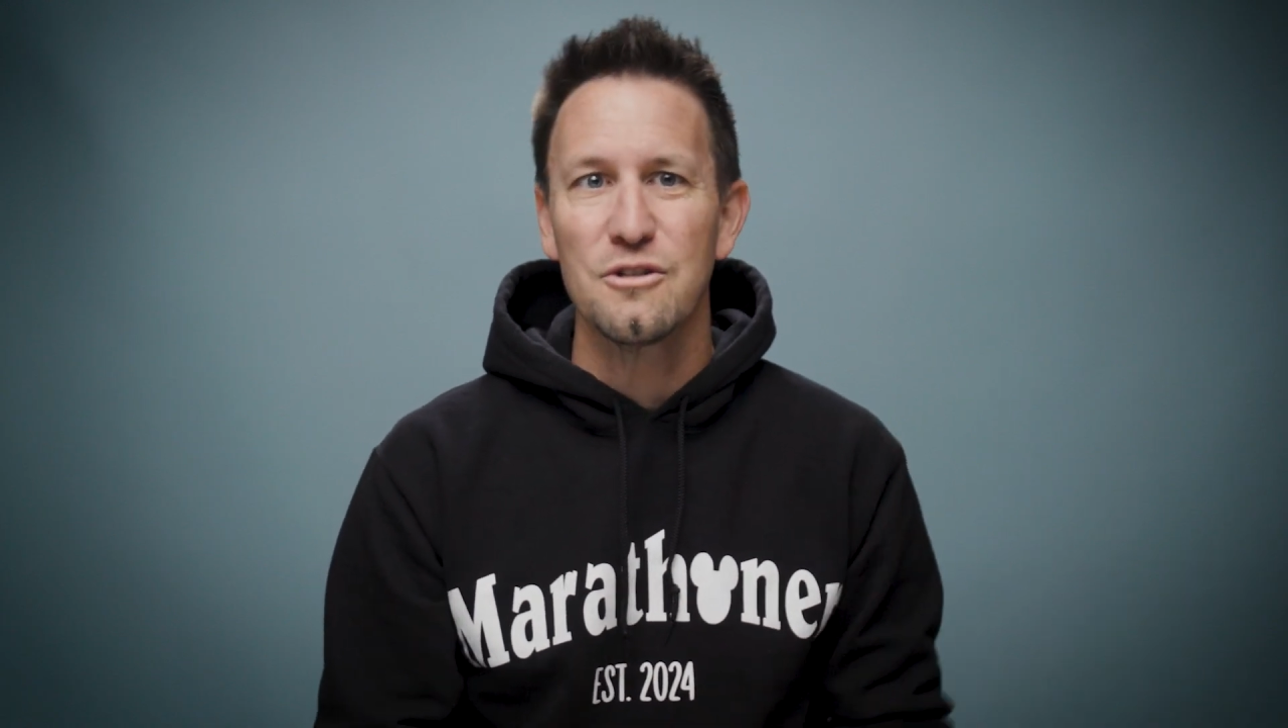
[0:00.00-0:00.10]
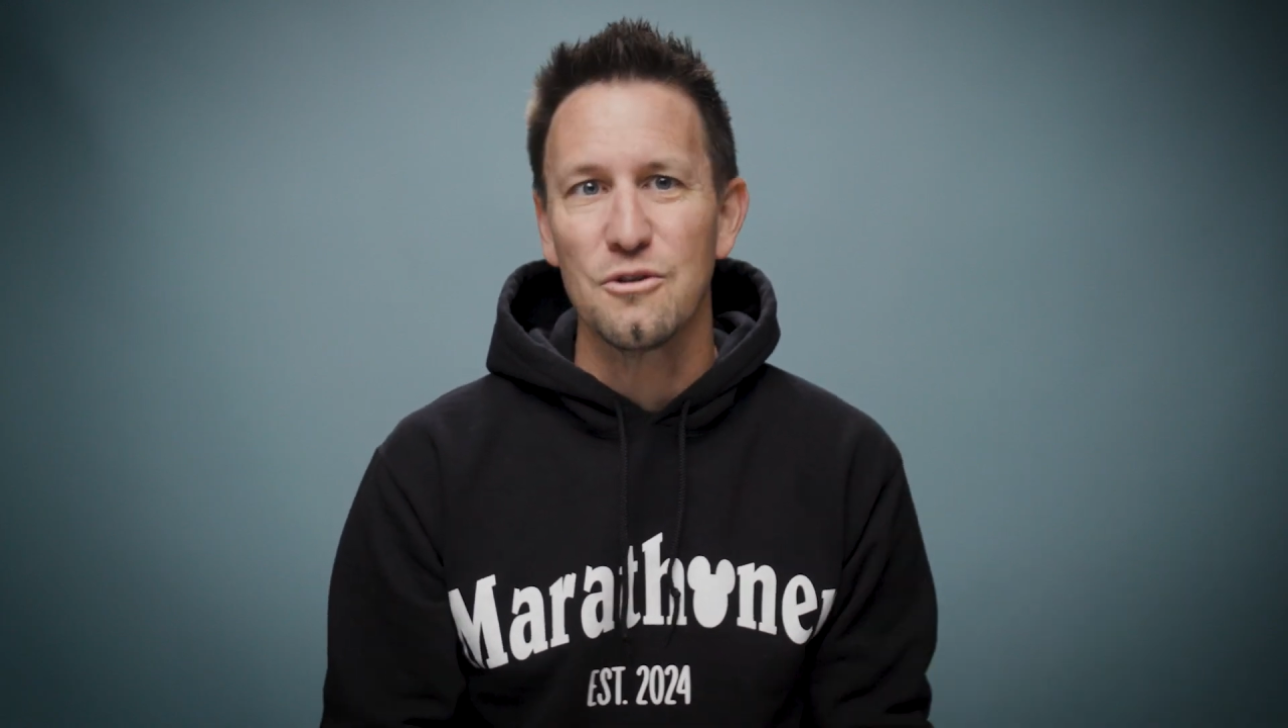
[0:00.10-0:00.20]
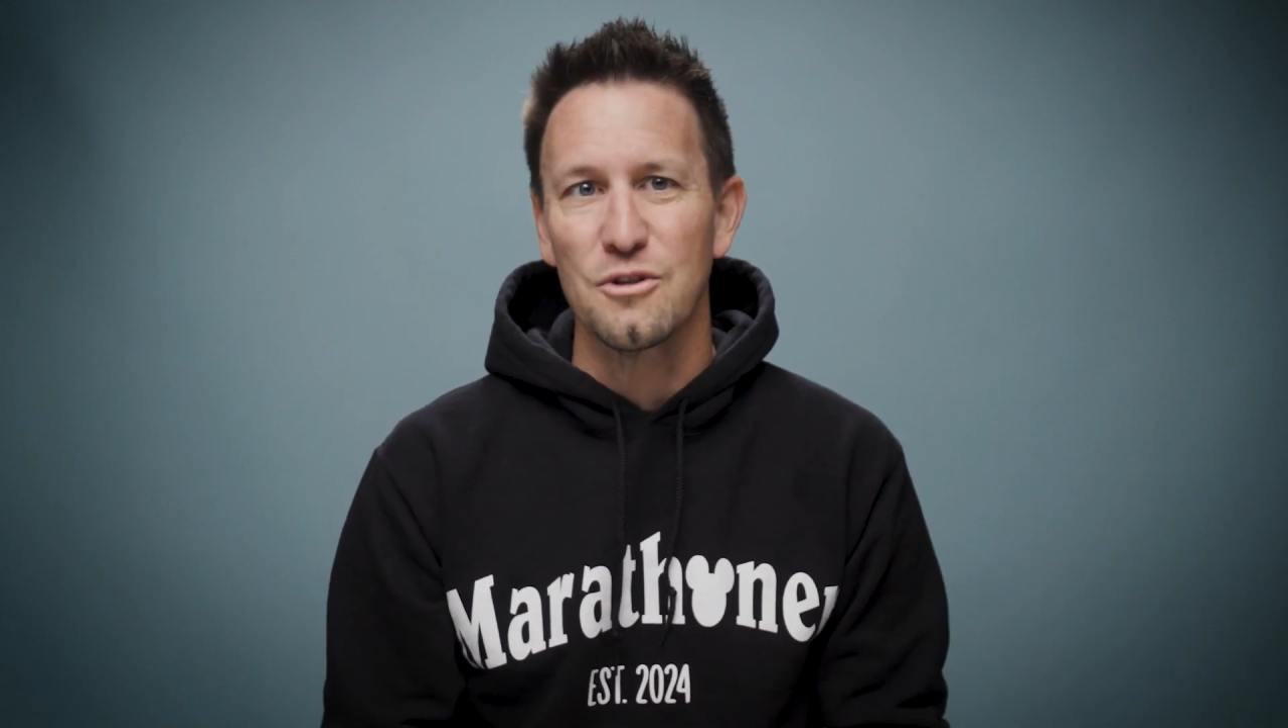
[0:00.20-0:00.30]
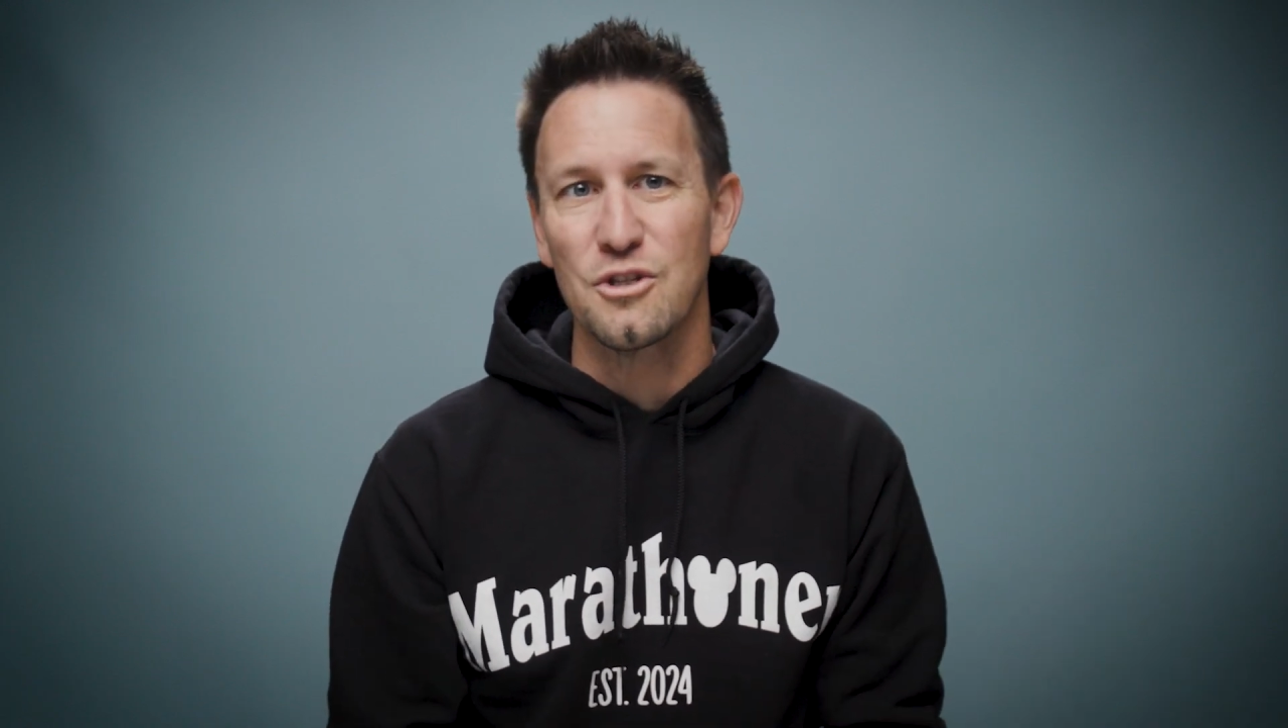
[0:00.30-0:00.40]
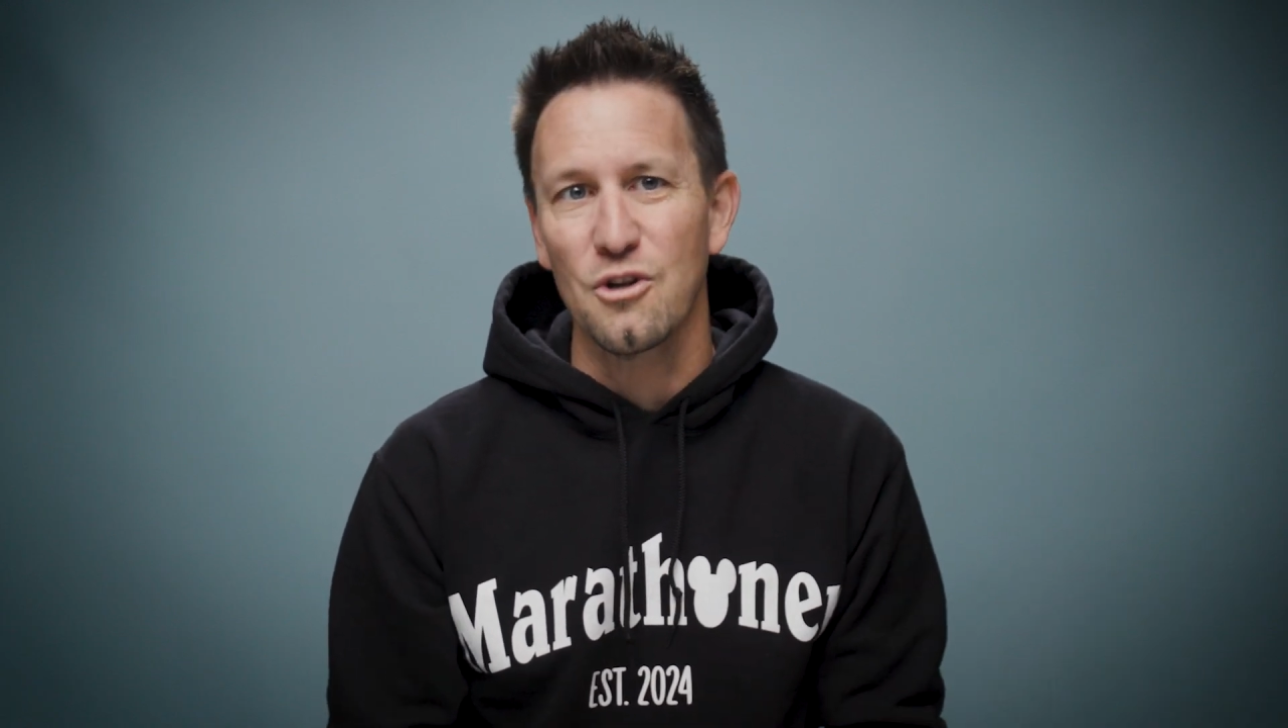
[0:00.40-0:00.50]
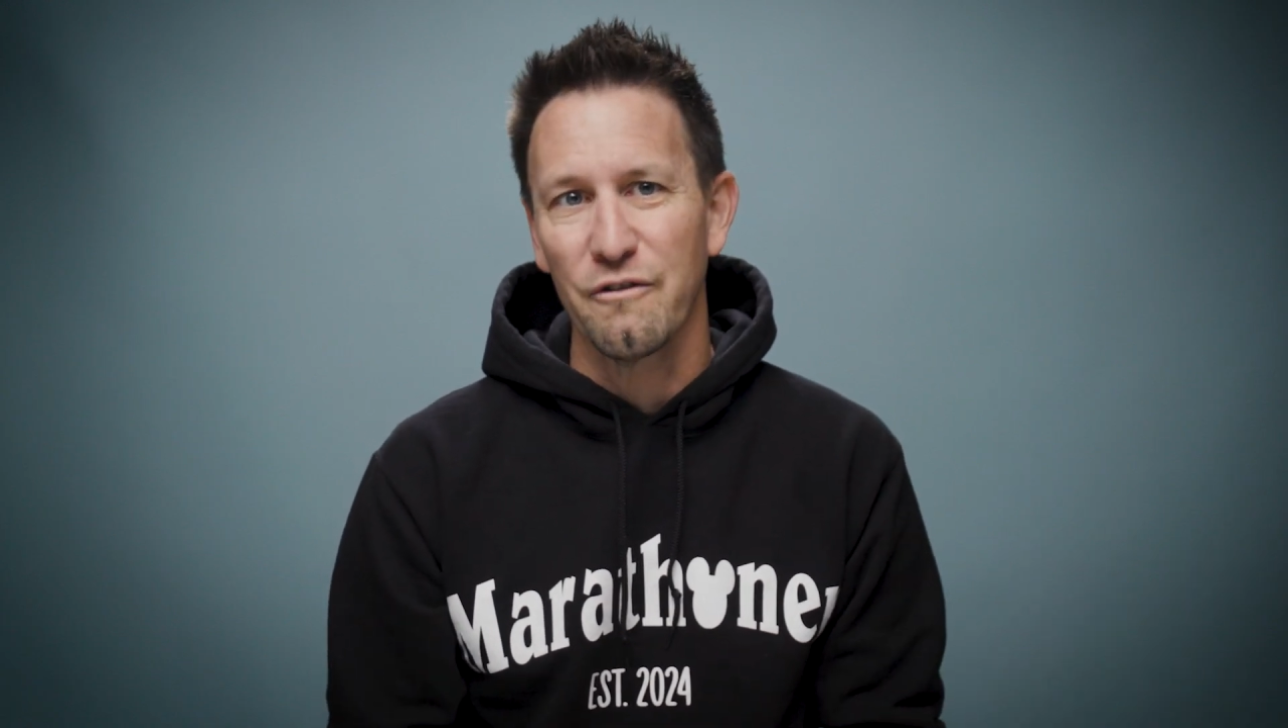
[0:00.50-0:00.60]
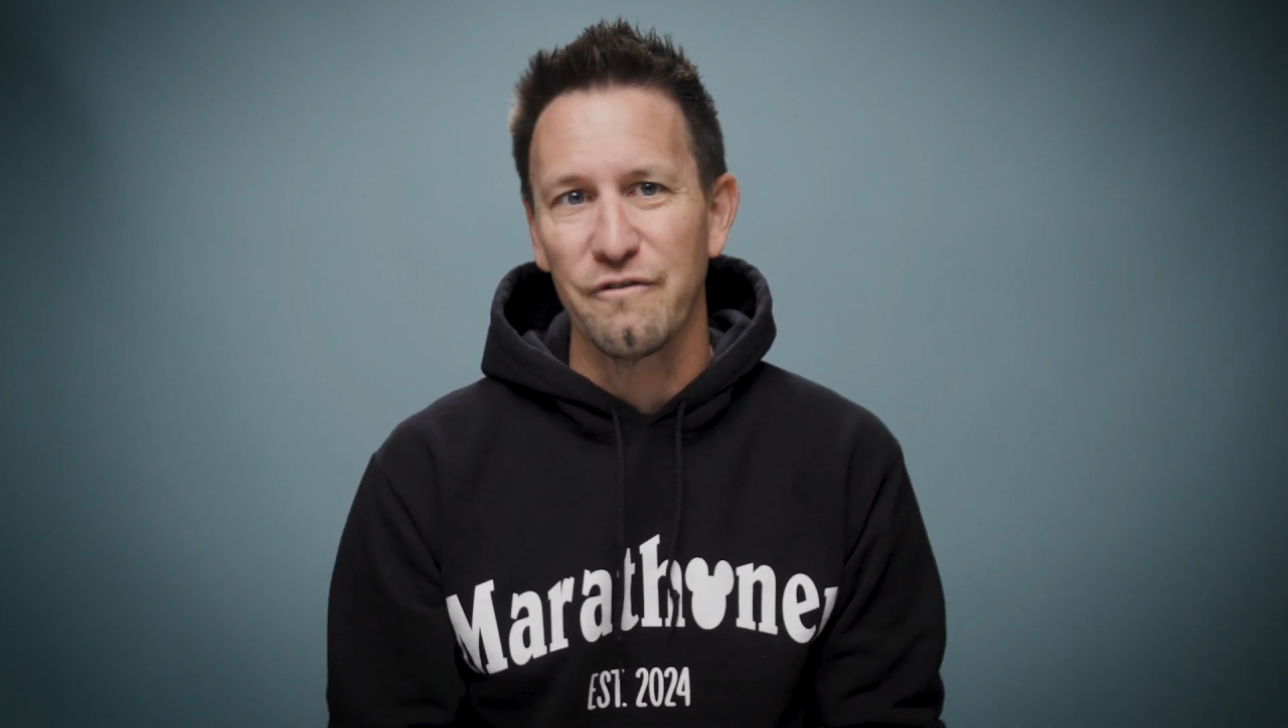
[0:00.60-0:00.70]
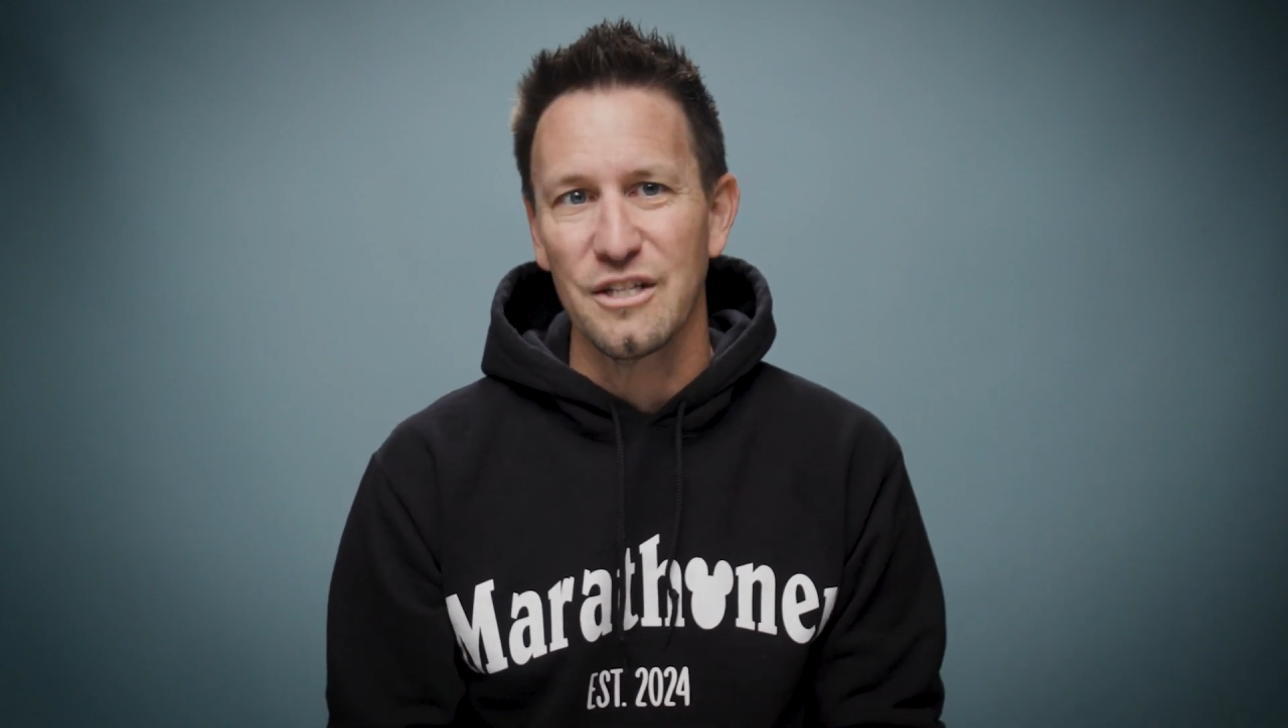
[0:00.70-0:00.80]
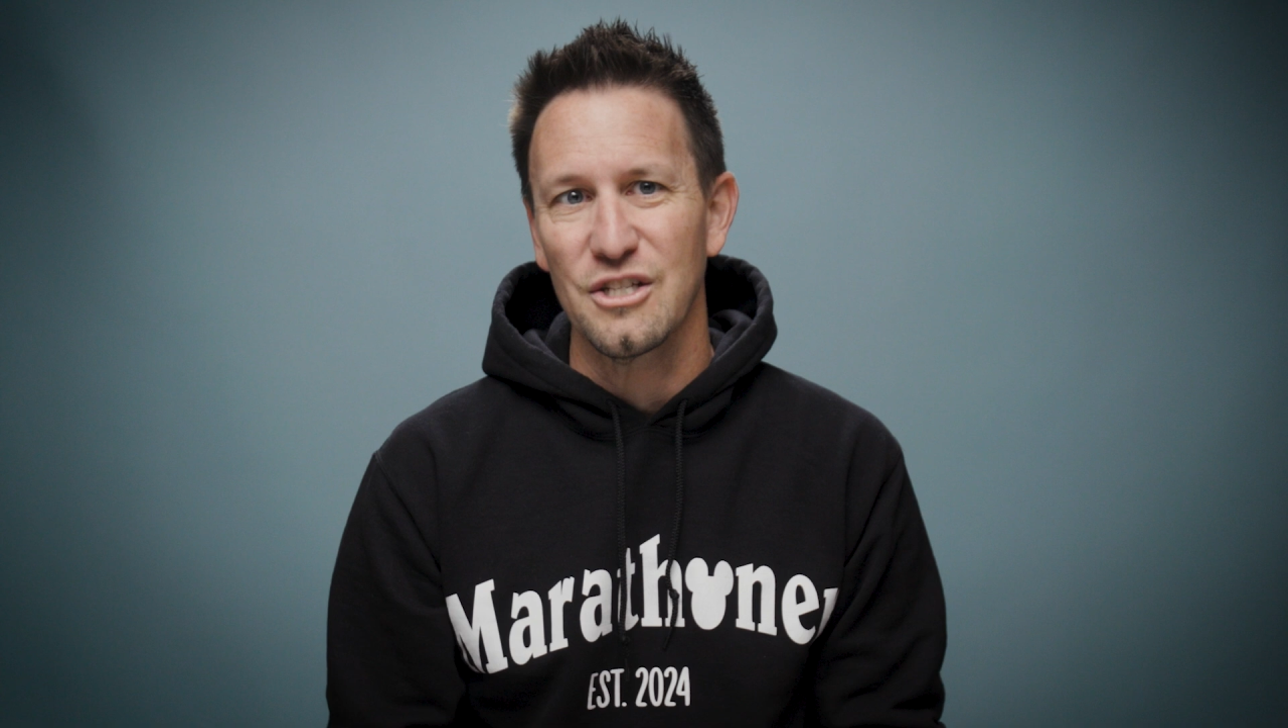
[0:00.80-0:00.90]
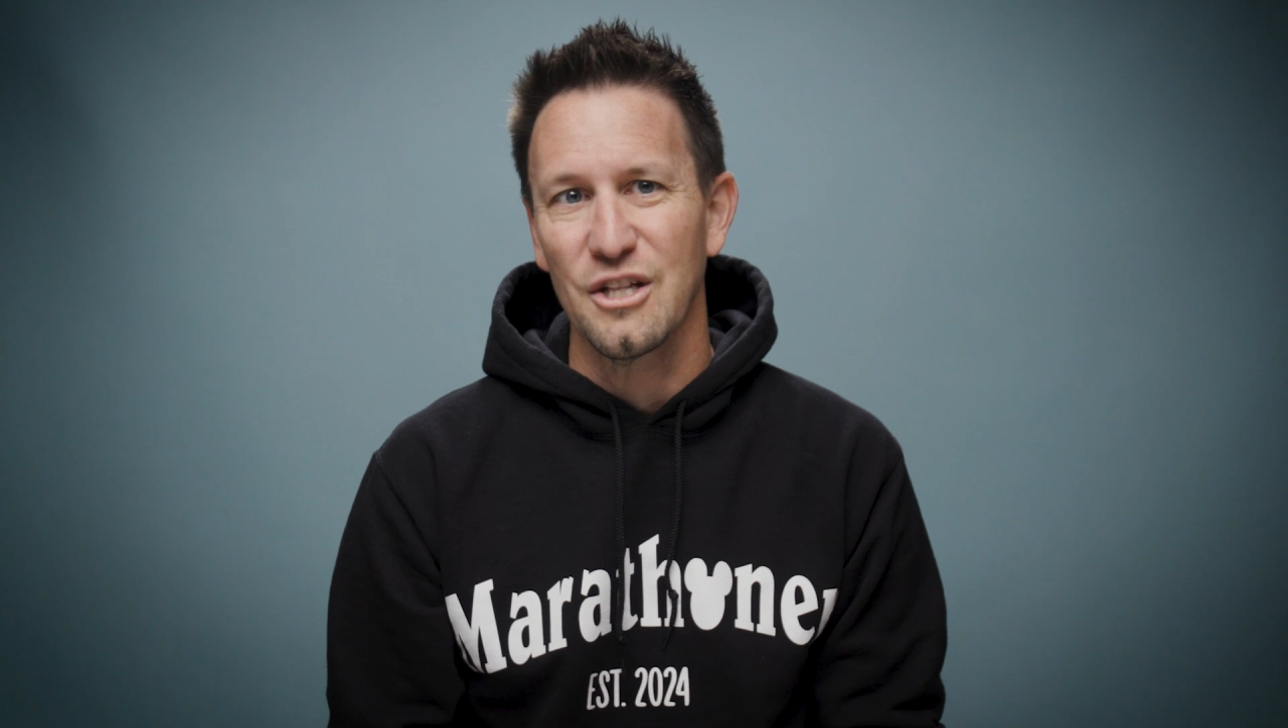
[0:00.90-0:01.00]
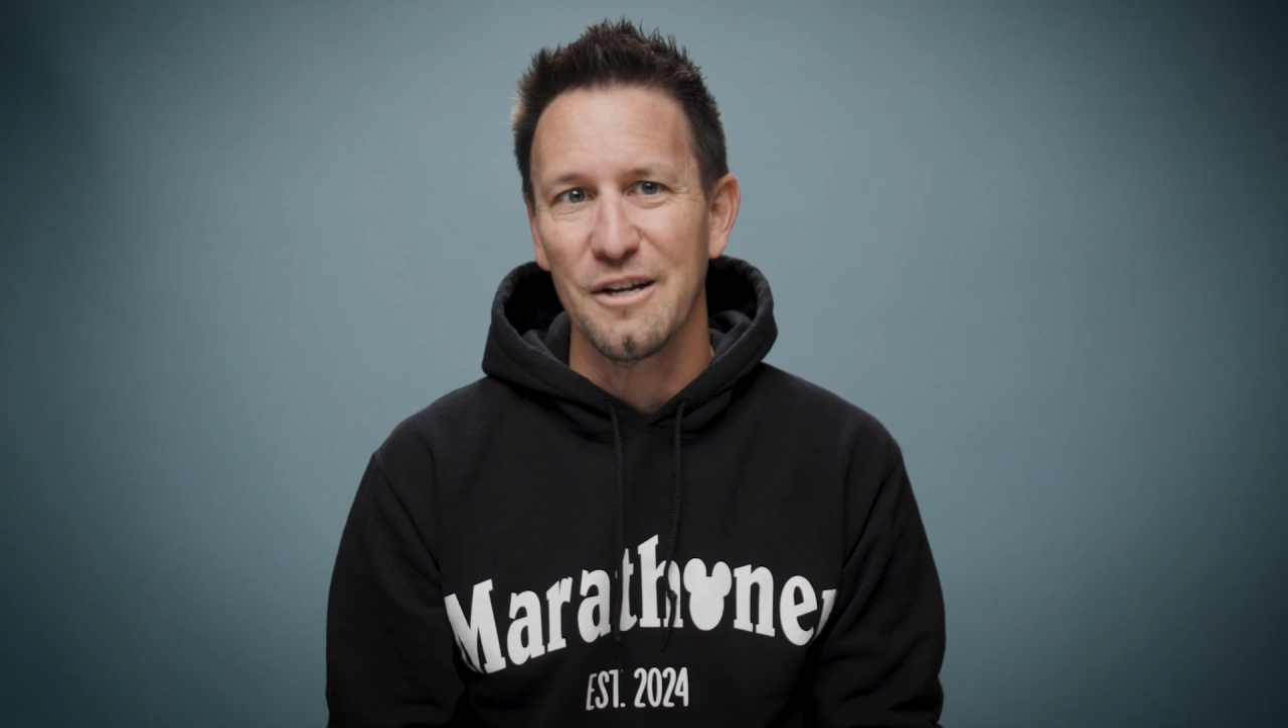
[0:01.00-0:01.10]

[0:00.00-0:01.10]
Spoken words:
to the start-finish